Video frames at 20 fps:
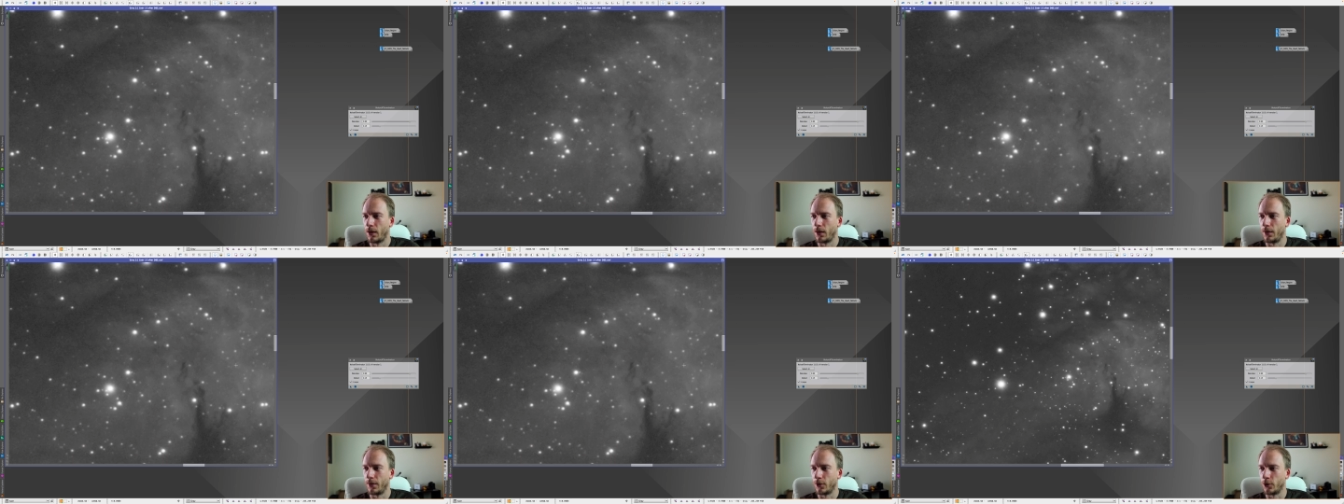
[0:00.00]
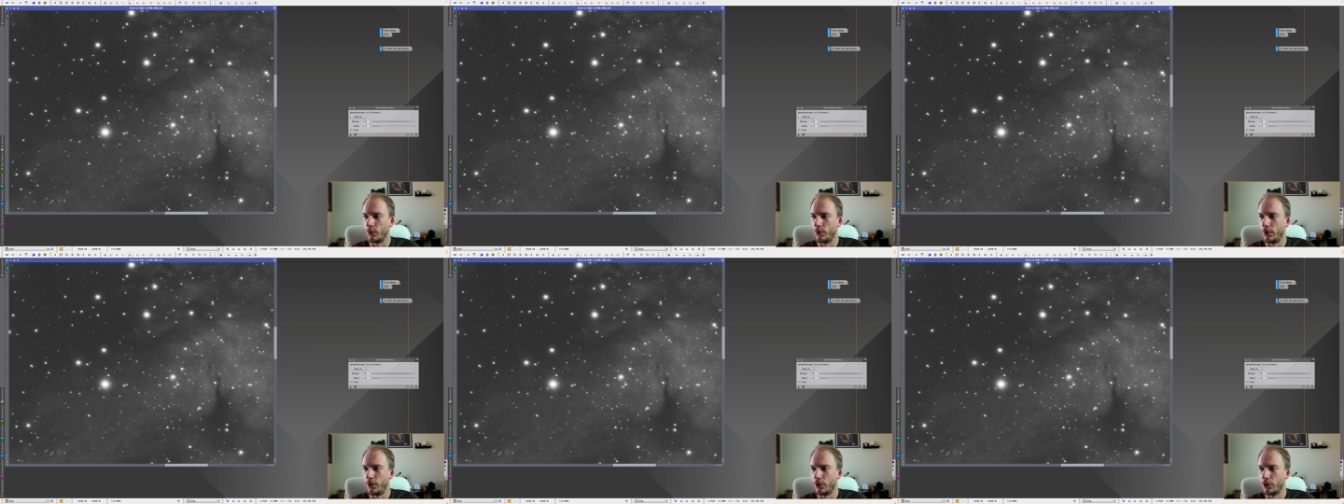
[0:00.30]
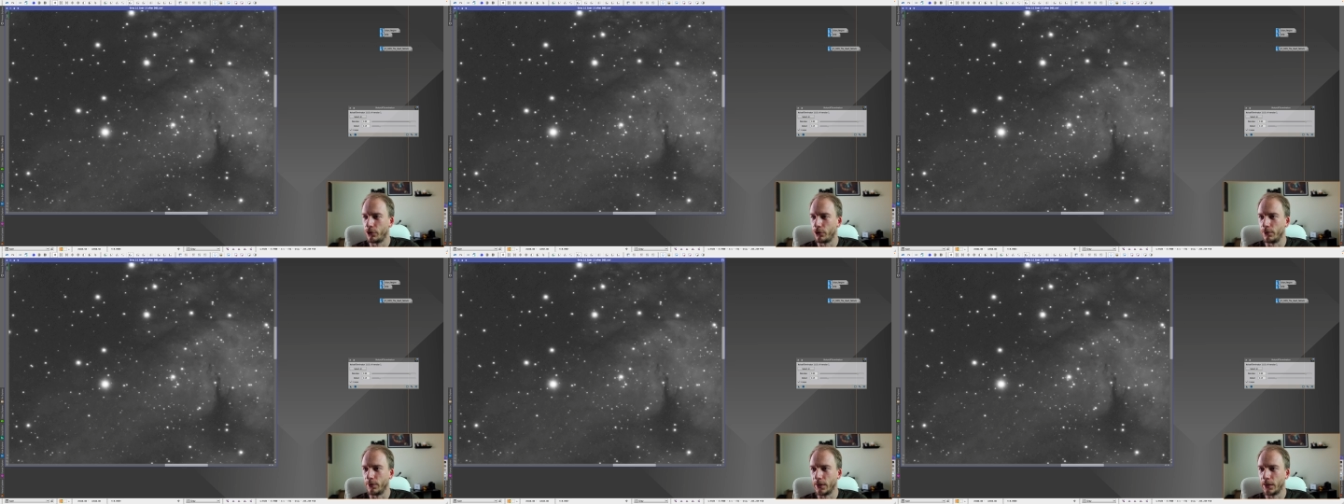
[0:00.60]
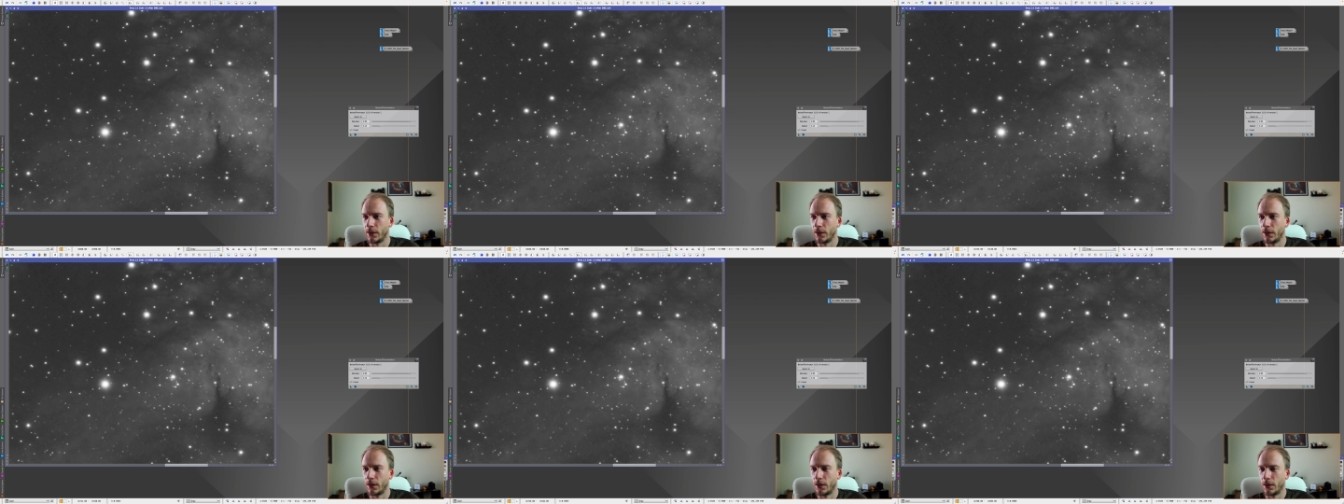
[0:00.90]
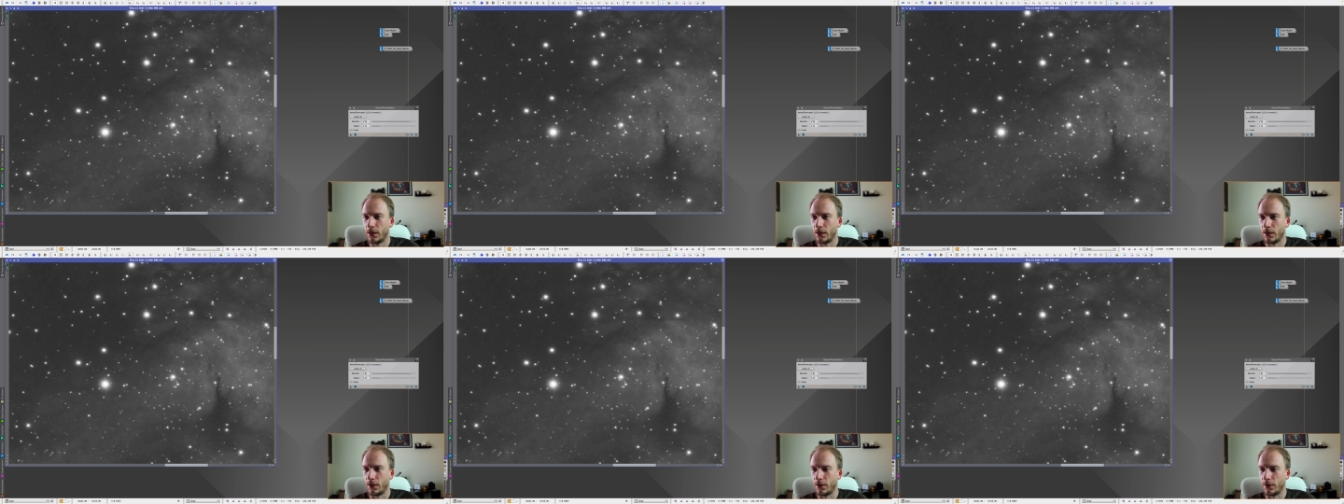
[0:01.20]
like a bird to me.
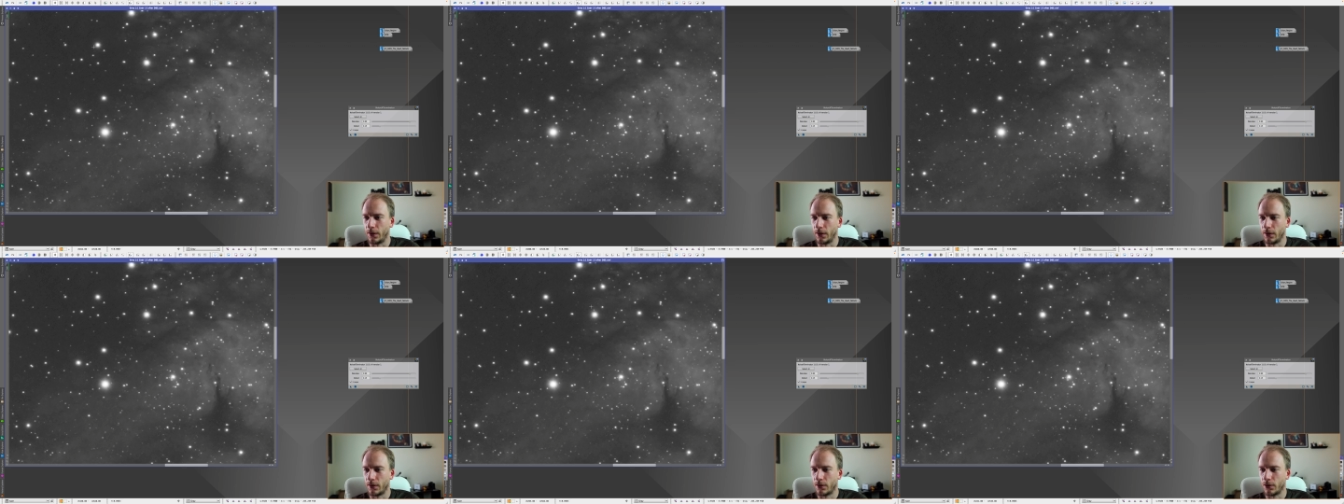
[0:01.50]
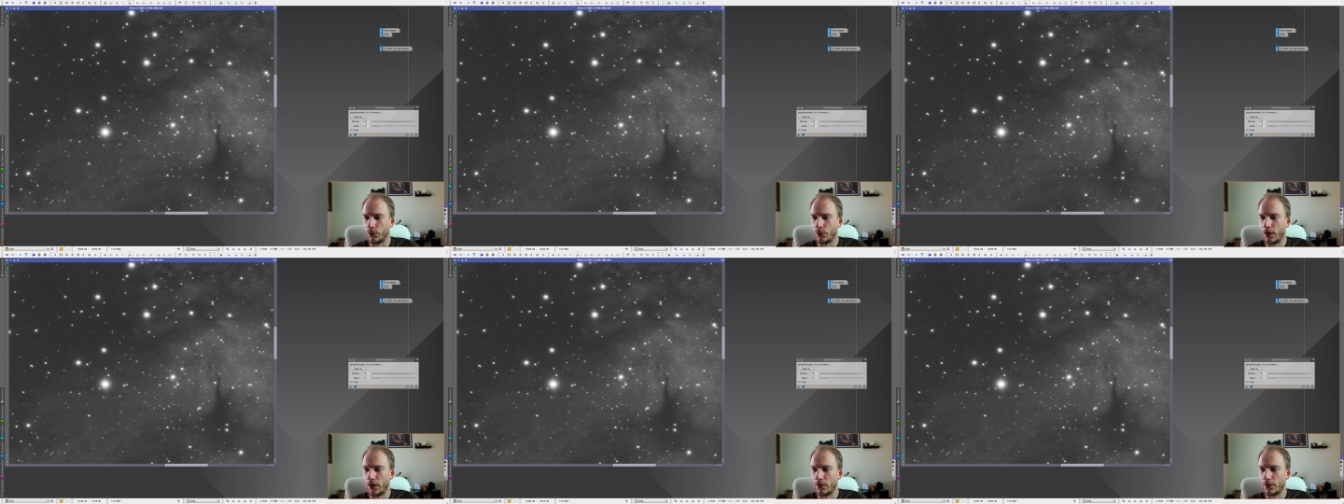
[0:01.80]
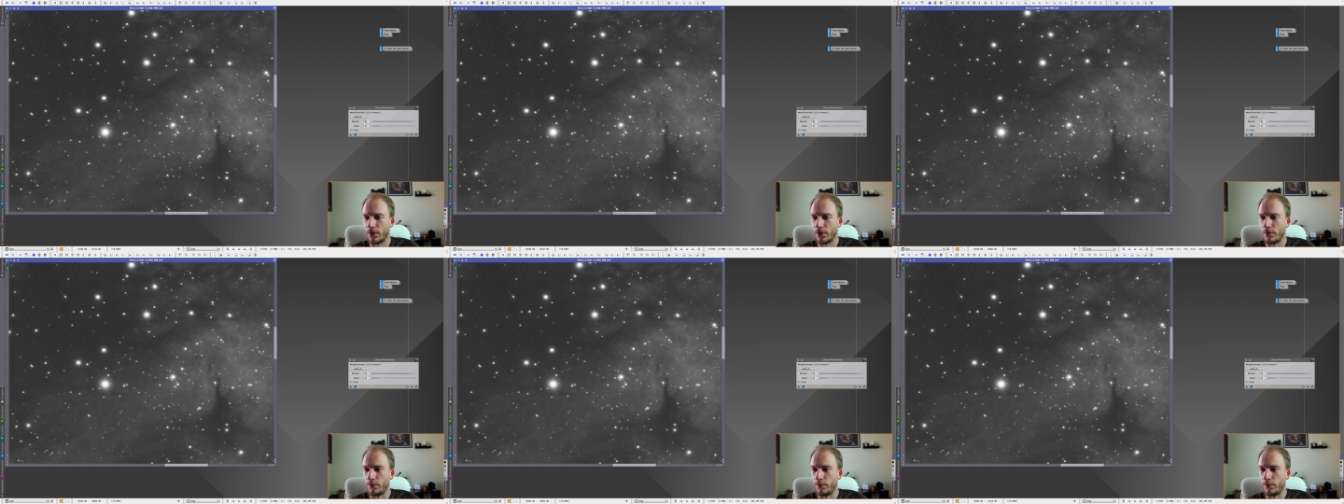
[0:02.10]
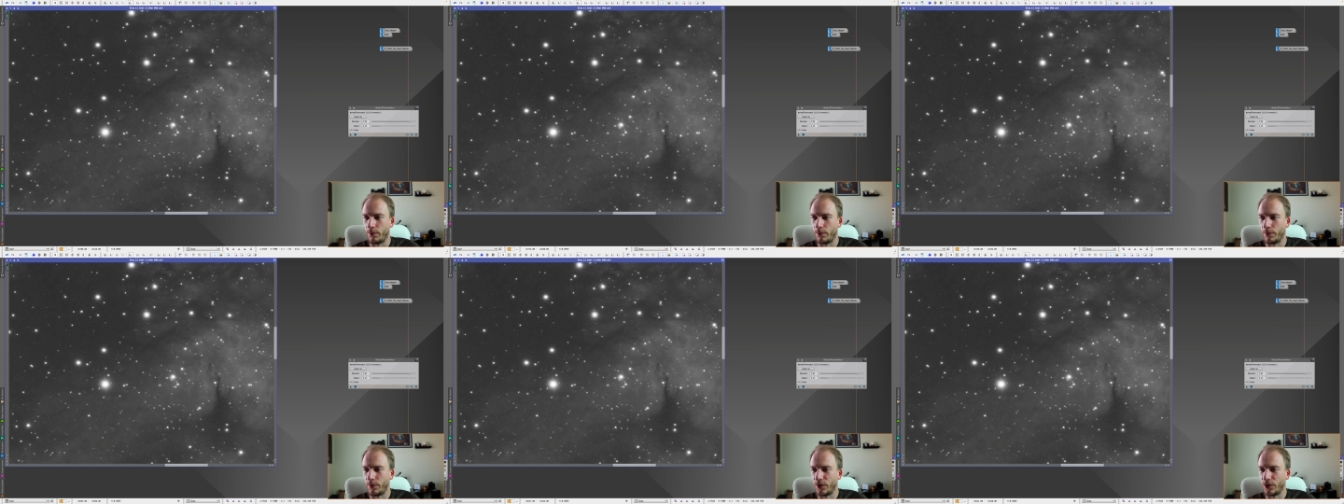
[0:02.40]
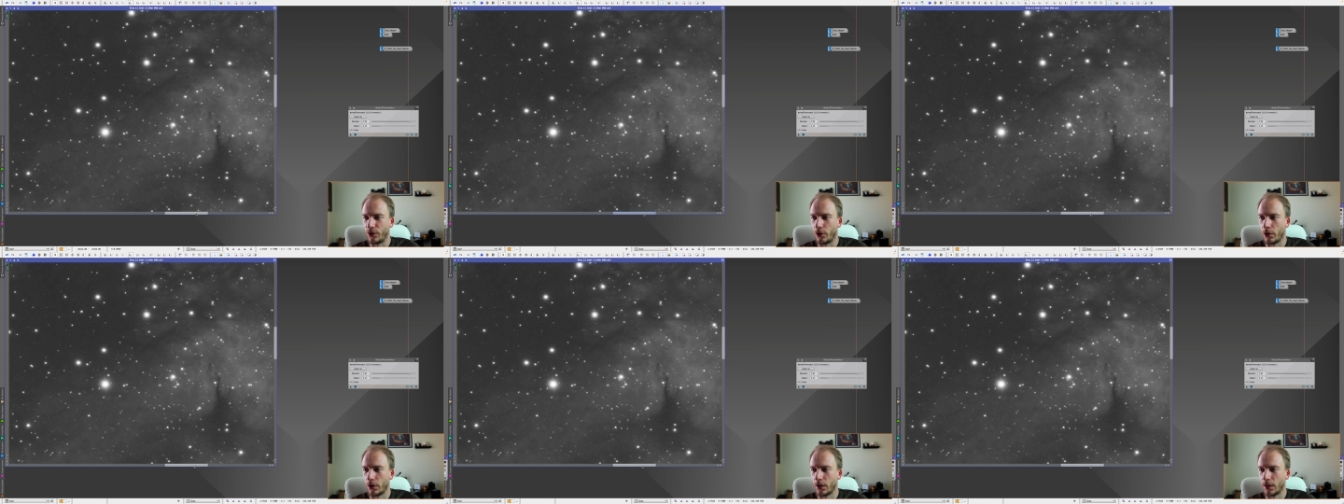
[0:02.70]
All right, so we have some
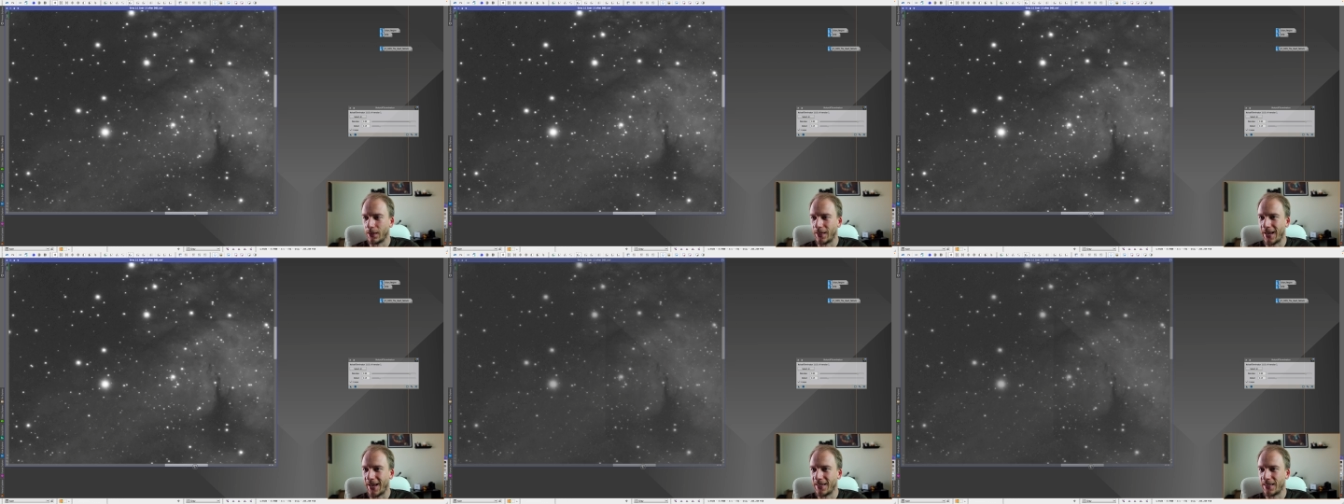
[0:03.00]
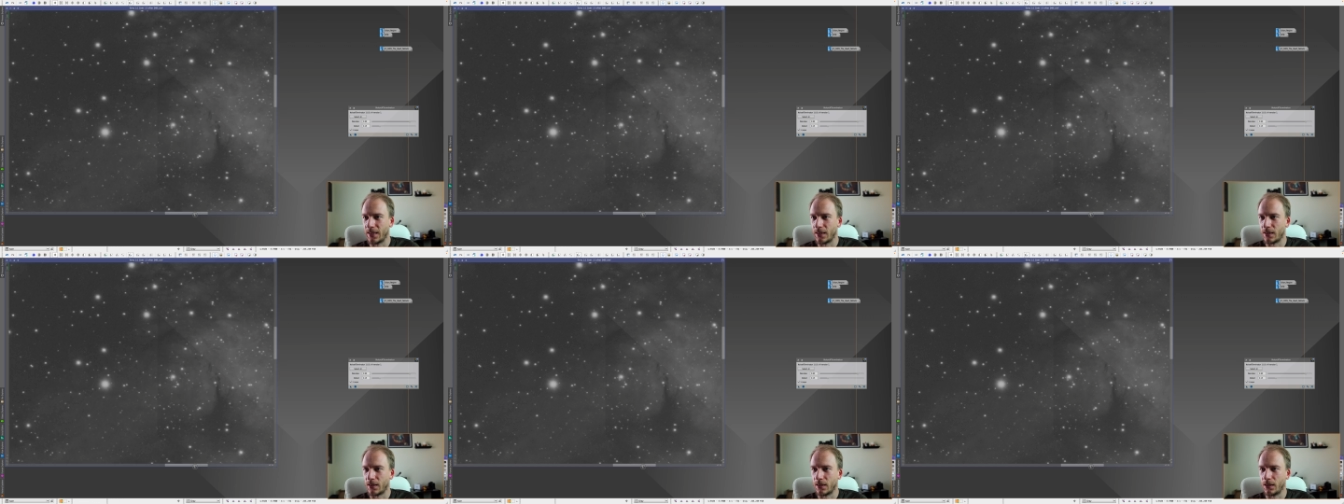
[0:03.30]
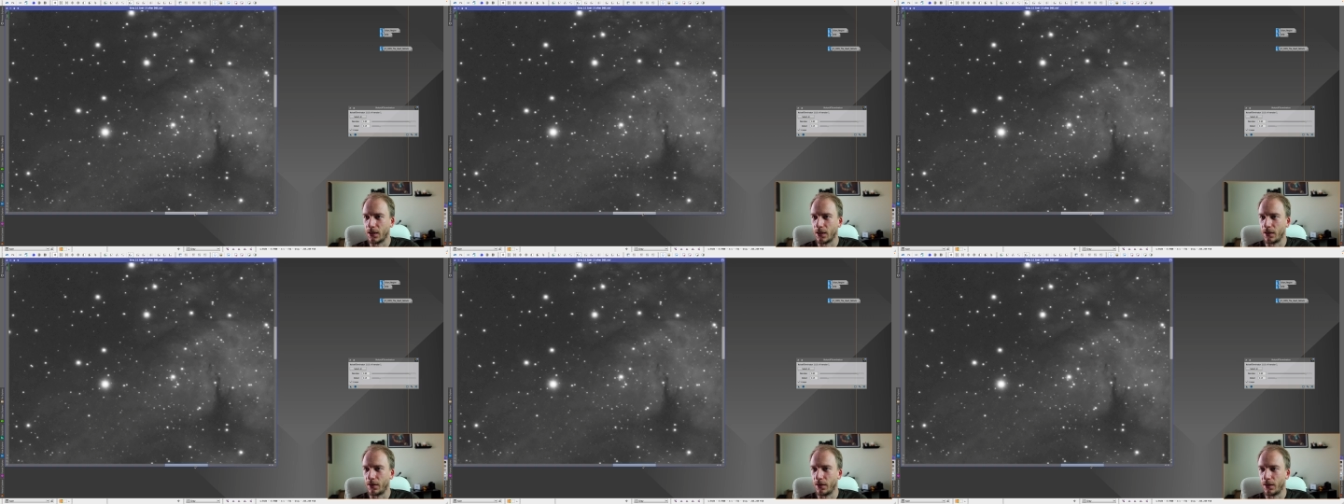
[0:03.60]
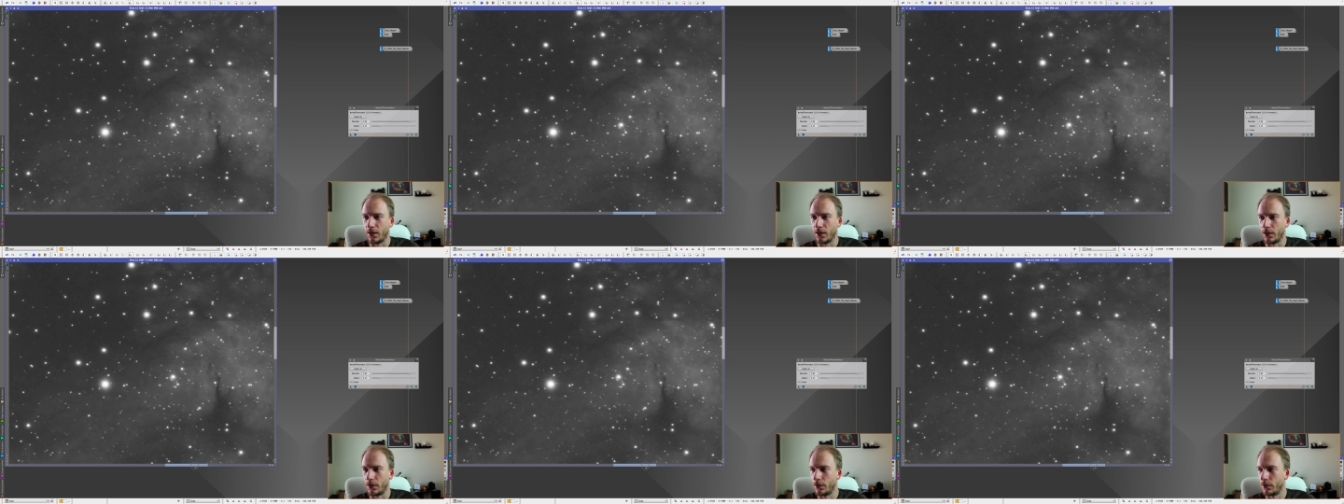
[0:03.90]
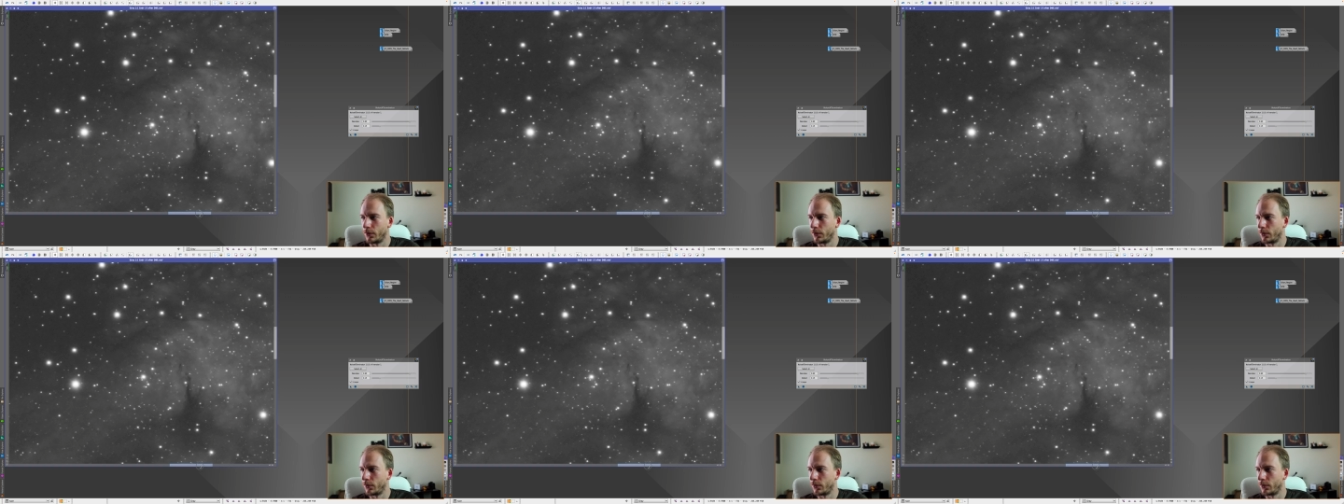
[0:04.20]
dark gases here and there,